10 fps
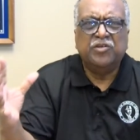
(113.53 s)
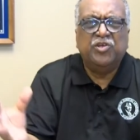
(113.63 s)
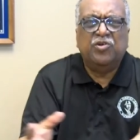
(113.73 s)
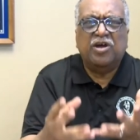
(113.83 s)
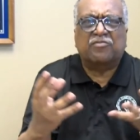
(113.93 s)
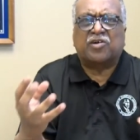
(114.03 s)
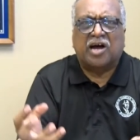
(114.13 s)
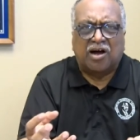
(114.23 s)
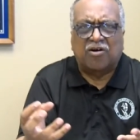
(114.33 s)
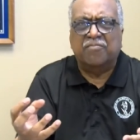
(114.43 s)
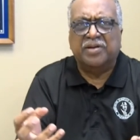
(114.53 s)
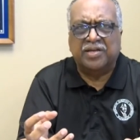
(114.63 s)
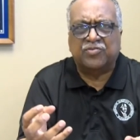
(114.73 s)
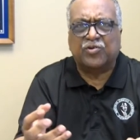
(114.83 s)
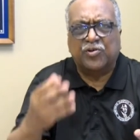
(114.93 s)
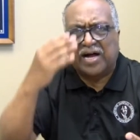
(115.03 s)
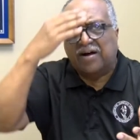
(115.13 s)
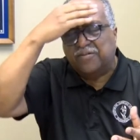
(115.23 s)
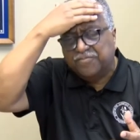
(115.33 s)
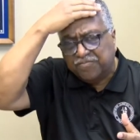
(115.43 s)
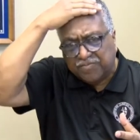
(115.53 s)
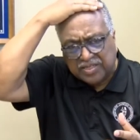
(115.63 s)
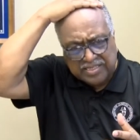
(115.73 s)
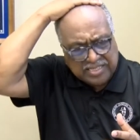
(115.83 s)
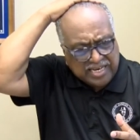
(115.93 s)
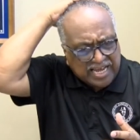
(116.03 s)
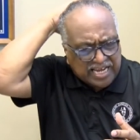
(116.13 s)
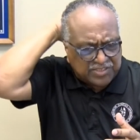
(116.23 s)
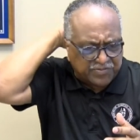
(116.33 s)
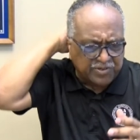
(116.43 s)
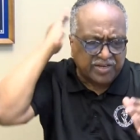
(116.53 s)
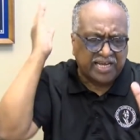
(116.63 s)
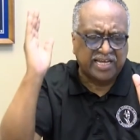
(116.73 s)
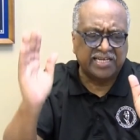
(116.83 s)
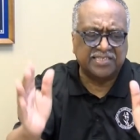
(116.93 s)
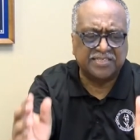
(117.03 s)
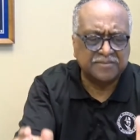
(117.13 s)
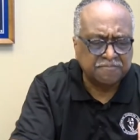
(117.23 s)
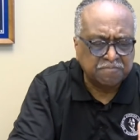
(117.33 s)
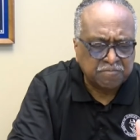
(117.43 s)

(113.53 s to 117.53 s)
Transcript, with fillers: You have called me throughout the last few days